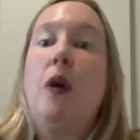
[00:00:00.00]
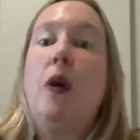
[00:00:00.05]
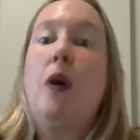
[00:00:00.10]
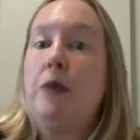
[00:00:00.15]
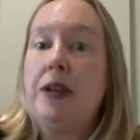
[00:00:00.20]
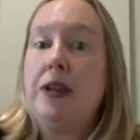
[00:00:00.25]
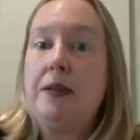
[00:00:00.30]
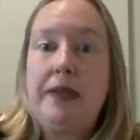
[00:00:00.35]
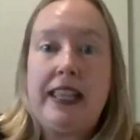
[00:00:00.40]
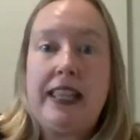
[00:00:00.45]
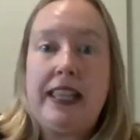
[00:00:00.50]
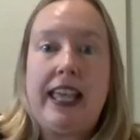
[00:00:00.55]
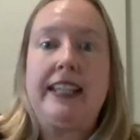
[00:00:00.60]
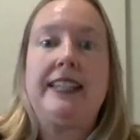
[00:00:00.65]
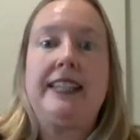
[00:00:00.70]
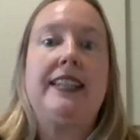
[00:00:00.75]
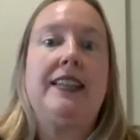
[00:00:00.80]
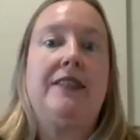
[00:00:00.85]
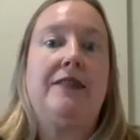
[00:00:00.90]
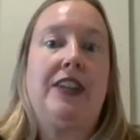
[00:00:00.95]
what would it be
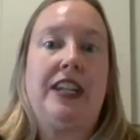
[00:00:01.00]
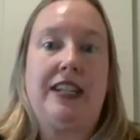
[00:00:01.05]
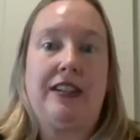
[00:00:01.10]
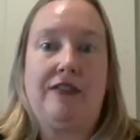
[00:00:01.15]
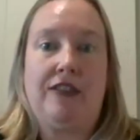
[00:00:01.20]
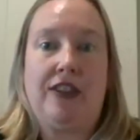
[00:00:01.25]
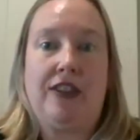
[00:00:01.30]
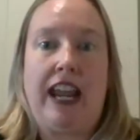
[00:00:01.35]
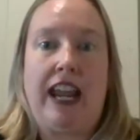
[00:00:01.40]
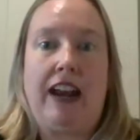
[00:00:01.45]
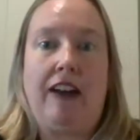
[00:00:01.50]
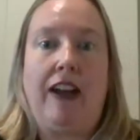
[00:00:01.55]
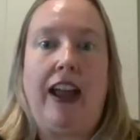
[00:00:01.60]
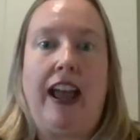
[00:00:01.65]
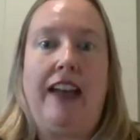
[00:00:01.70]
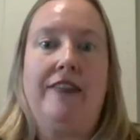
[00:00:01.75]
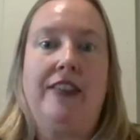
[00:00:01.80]
like to live in a different era?